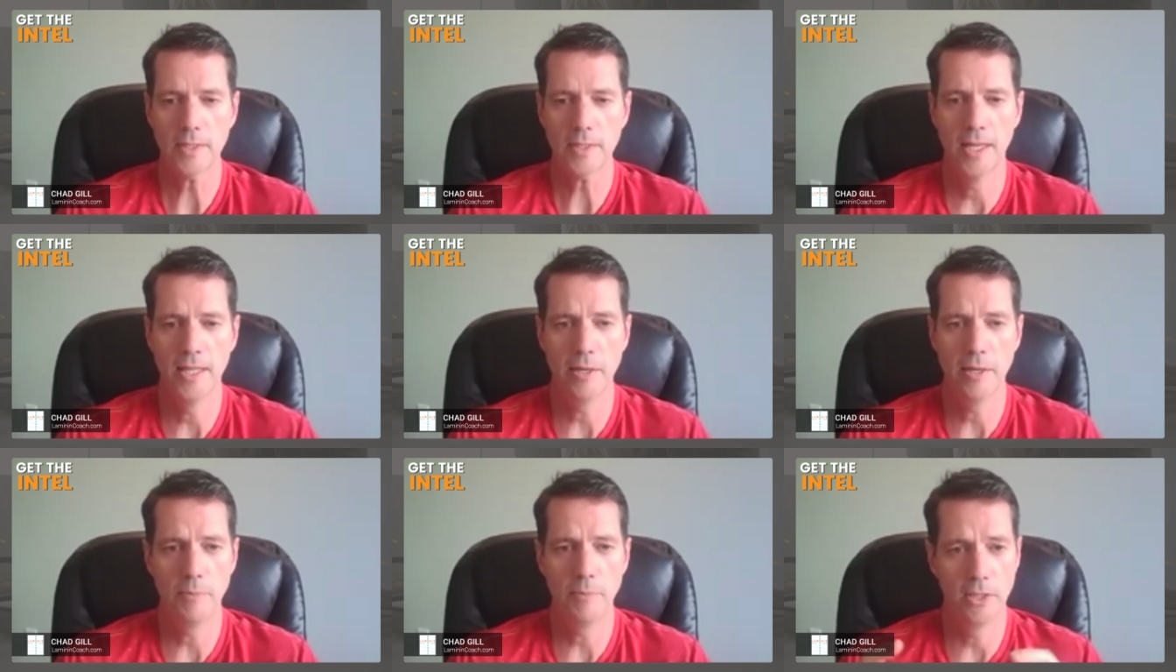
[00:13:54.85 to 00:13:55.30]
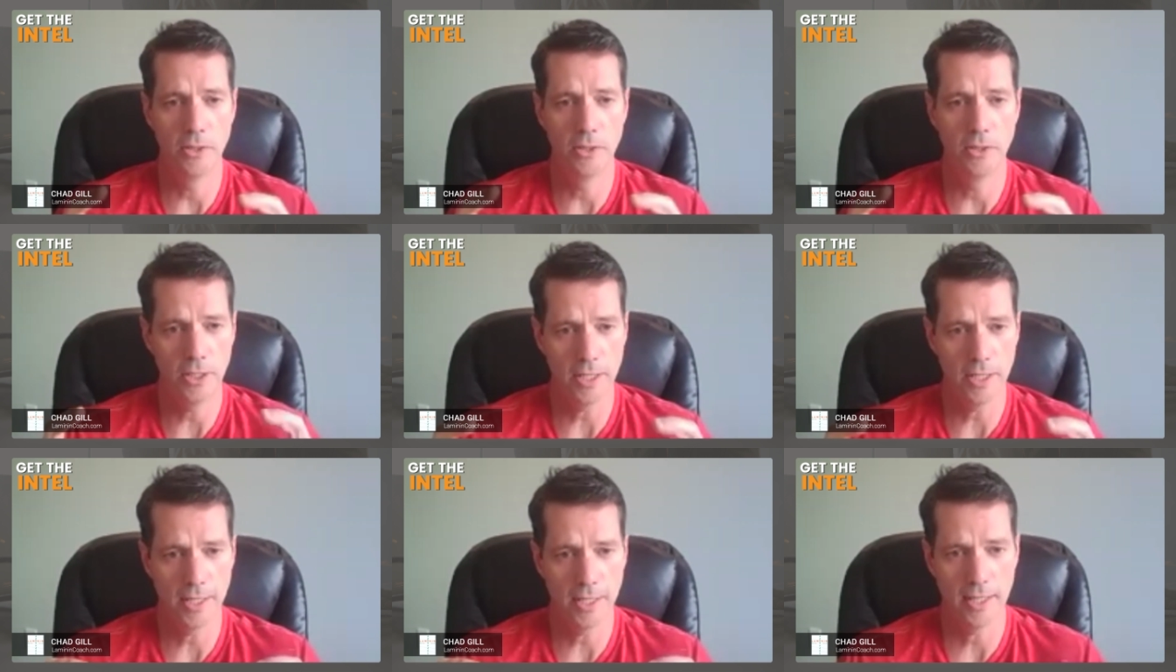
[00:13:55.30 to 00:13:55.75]
And then we
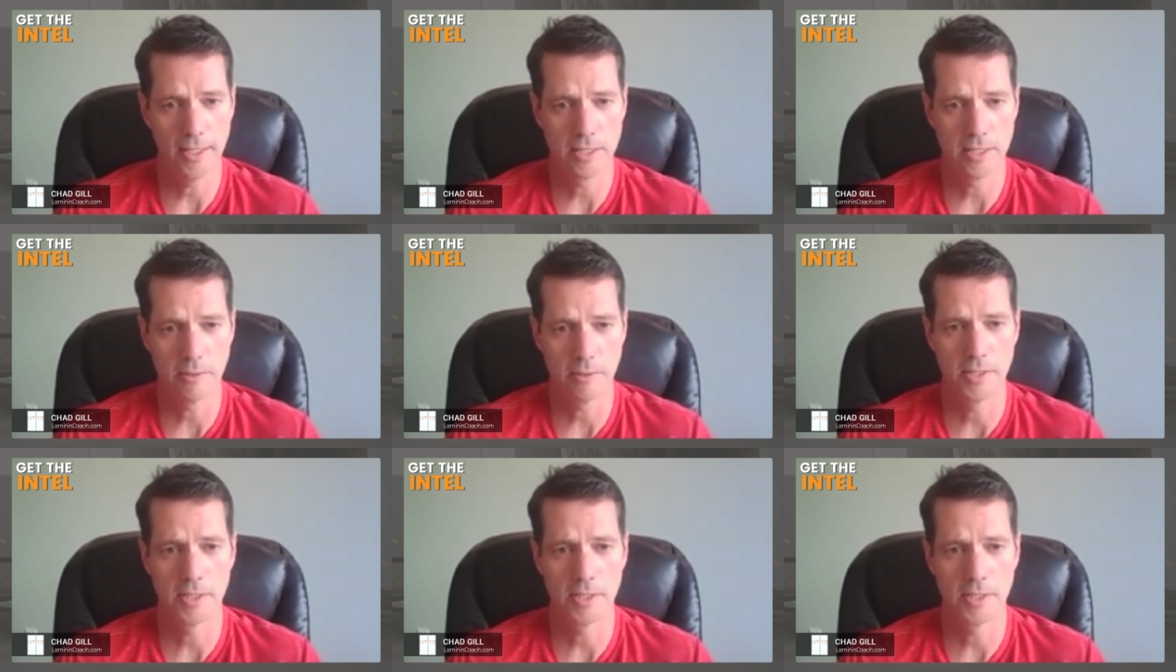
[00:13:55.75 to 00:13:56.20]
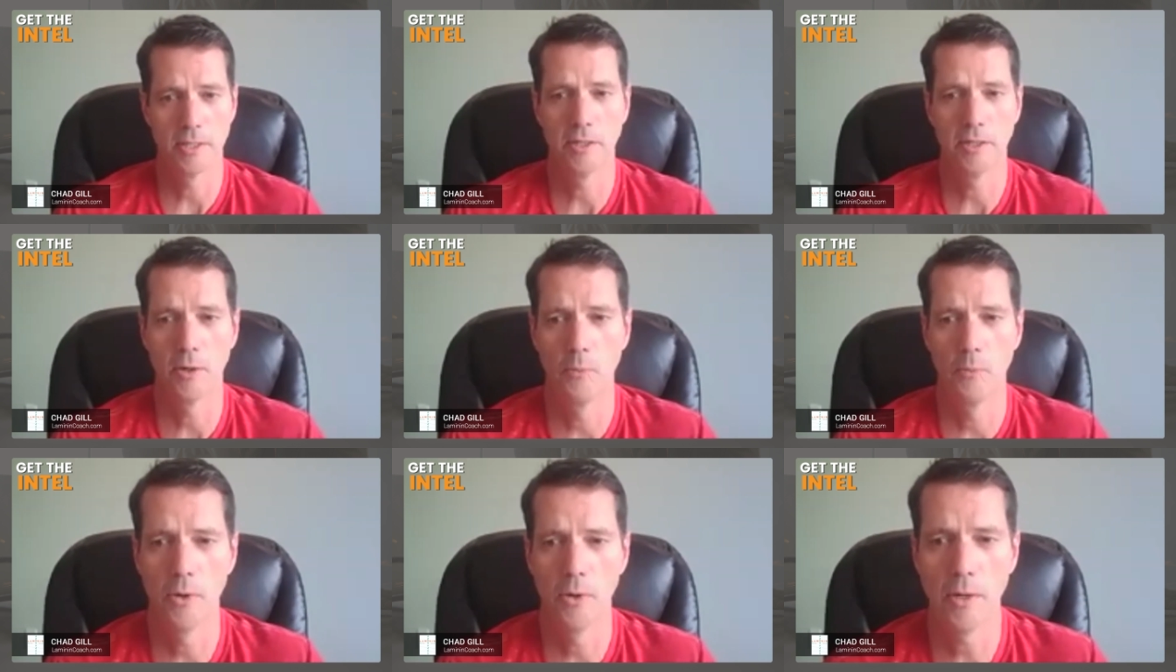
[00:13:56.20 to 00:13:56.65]
look at that list and we say,
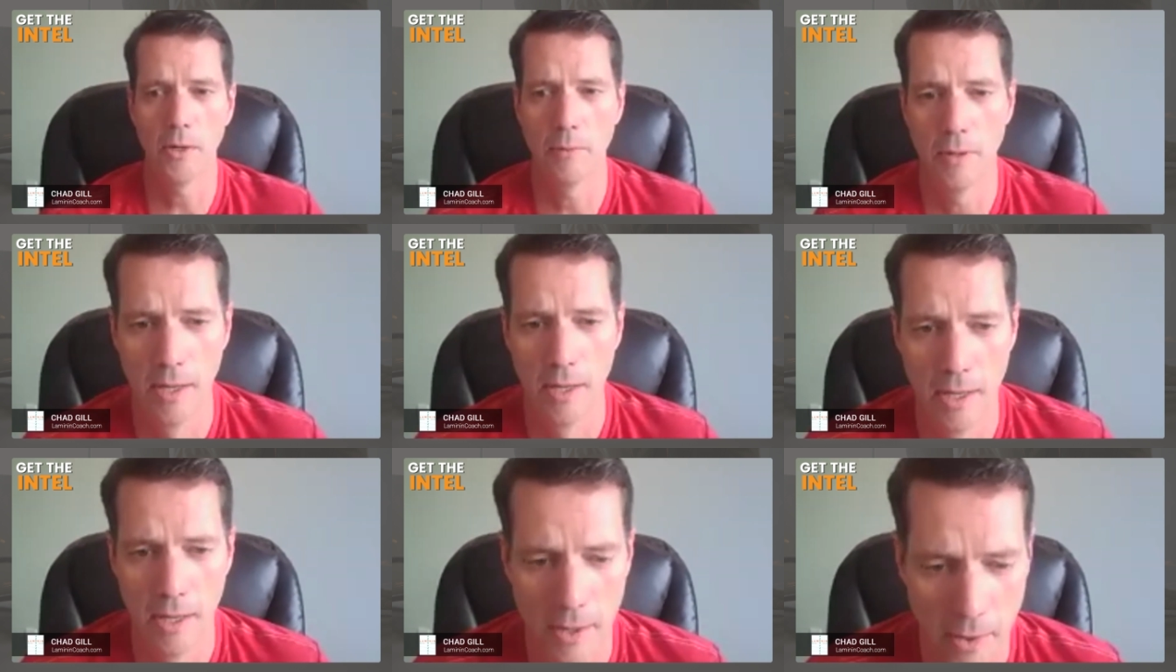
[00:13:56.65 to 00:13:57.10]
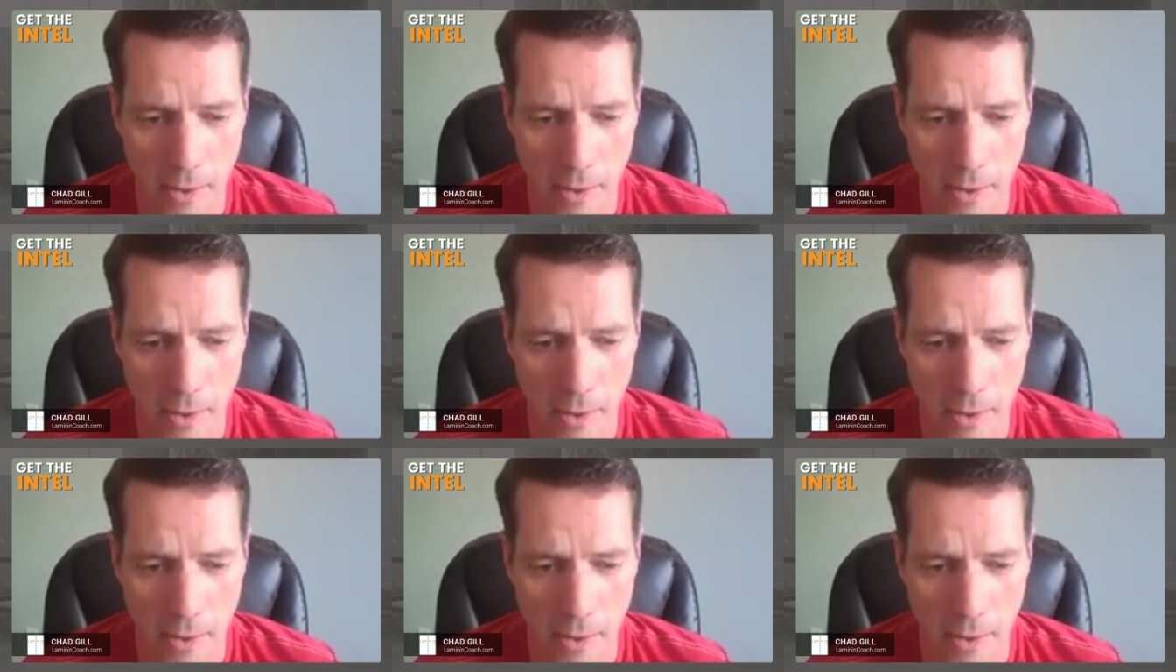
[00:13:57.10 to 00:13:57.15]
okay, what